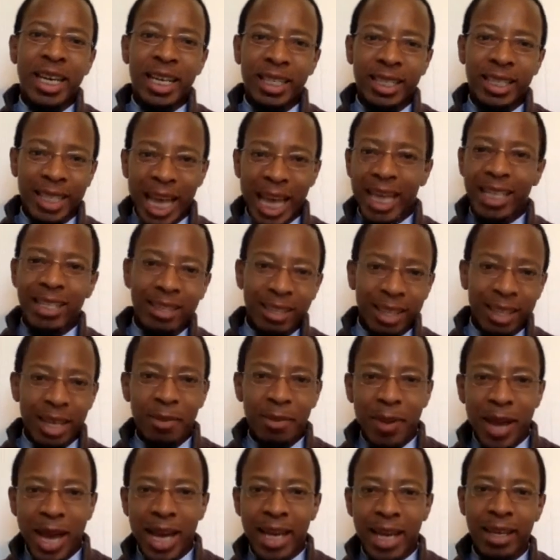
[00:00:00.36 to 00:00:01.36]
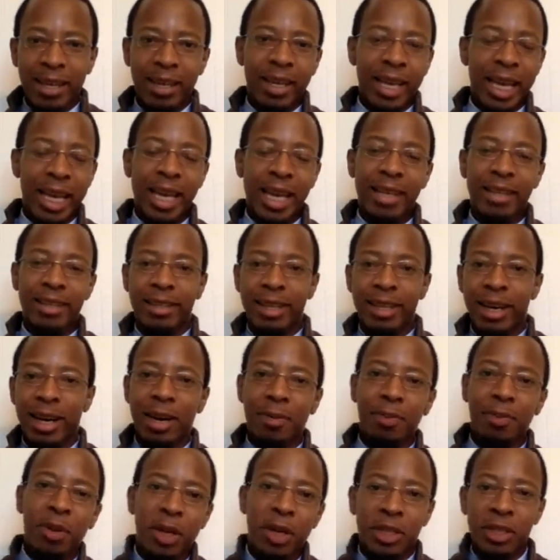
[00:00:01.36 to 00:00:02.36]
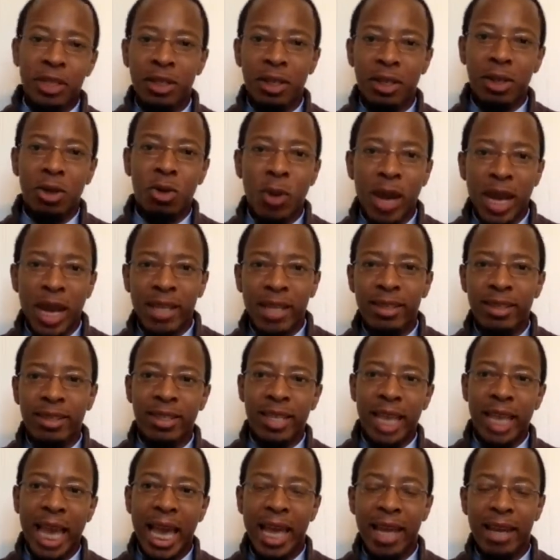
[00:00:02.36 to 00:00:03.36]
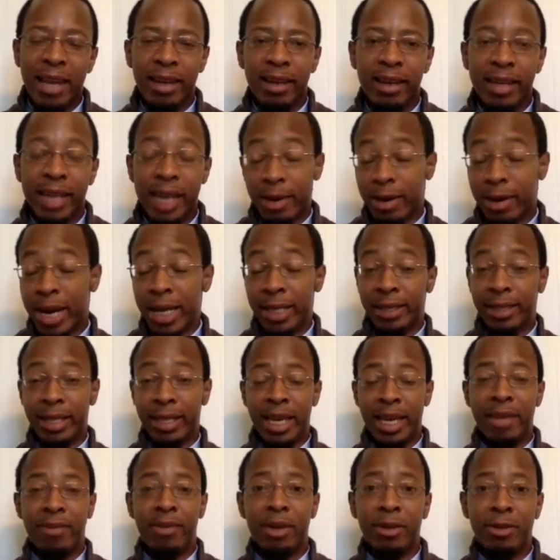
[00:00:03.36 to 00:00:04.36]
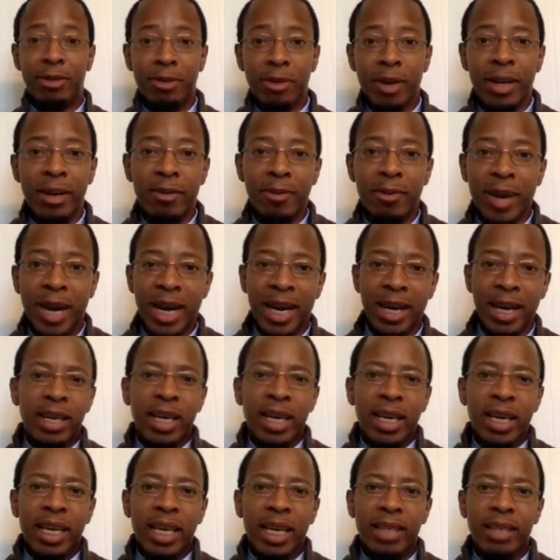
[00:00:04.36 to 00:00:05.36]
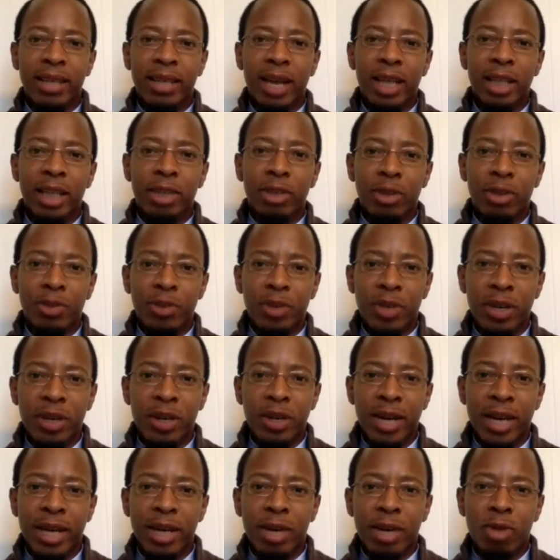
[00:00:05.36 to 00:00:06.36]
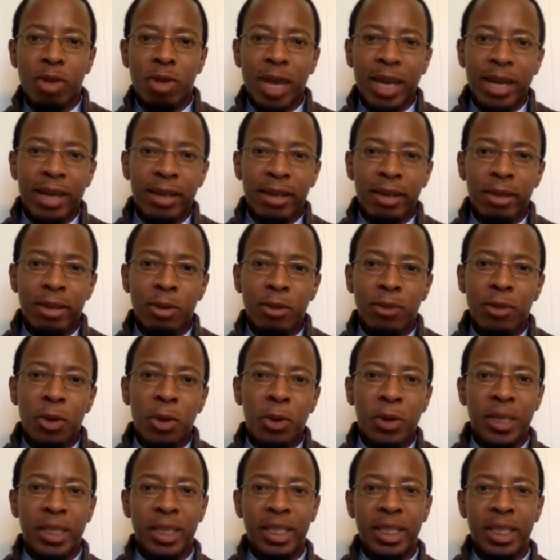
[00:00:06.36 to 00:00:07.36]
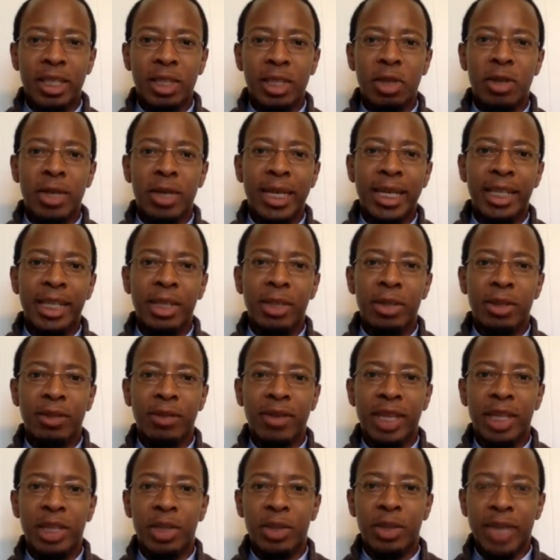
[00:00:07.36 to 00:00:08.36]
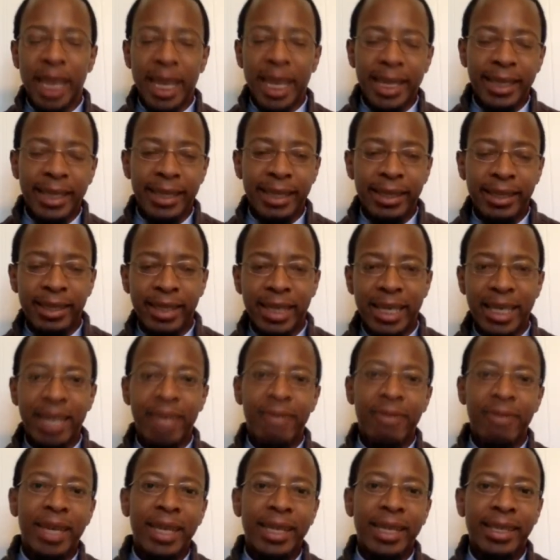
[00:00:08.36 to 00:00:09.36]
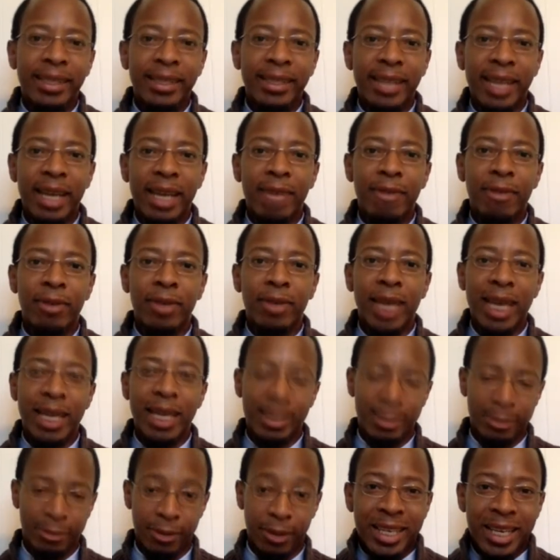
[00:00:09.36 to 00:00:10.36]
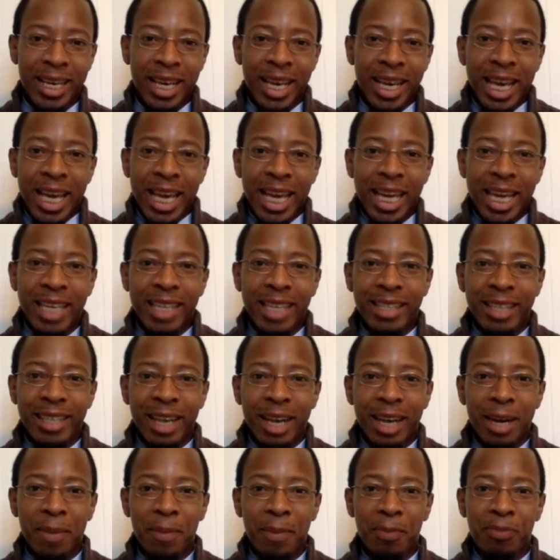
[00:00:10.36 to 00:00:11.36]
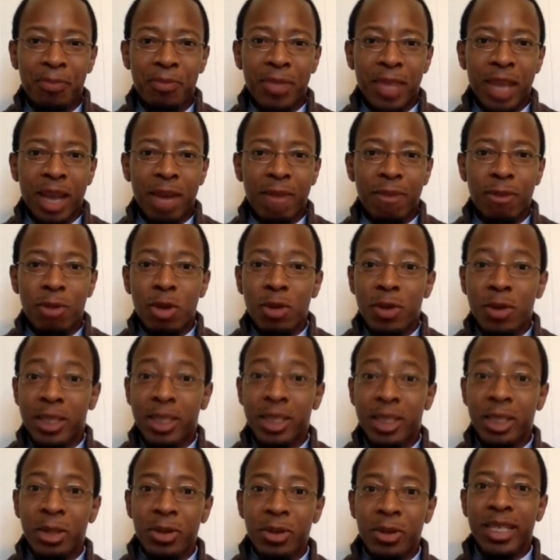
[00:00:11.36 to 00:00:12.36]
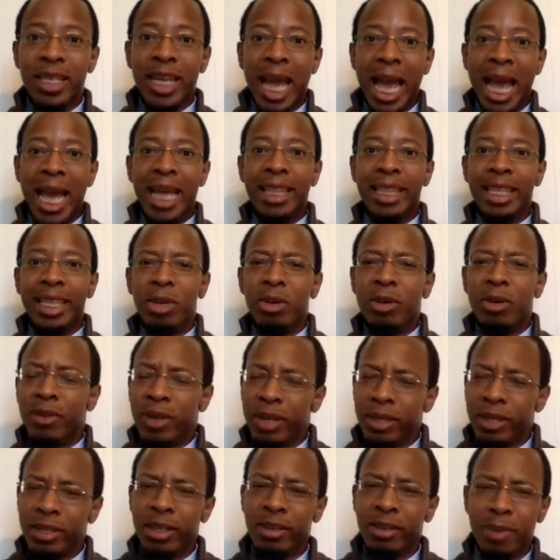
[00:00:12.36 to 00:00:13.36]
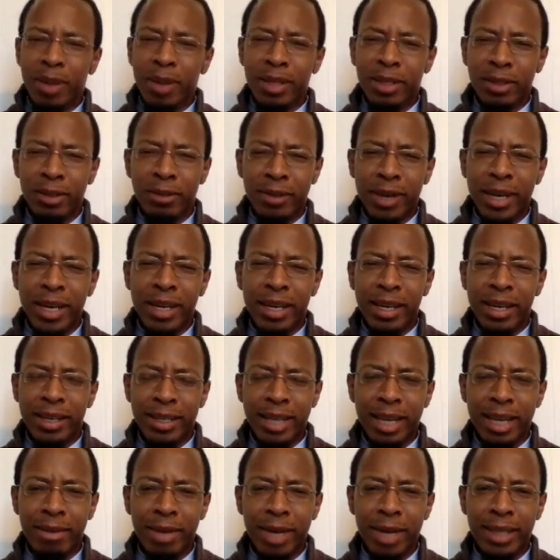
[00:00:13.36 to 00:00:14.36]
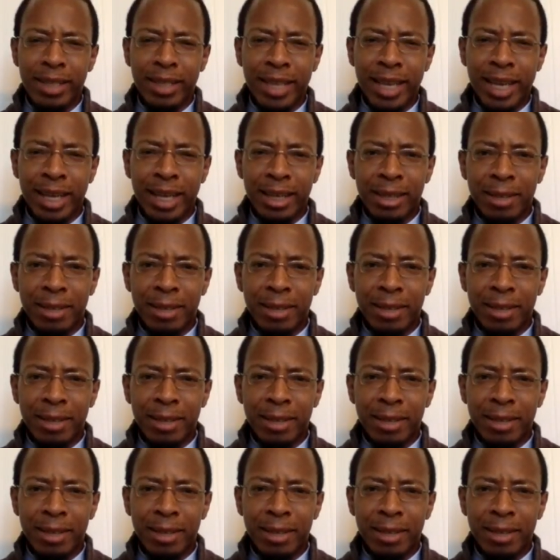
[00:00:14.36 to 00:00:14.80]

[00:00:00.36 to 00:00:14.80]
Zach Slayback is a personal acquaintance and, dare I say, even a friend of mine. He's an entrepreneur and a writer who focuses on issues of education, innovation, and philosophy. He's a former student at the University of Pennsylvania. Is that right, Zach?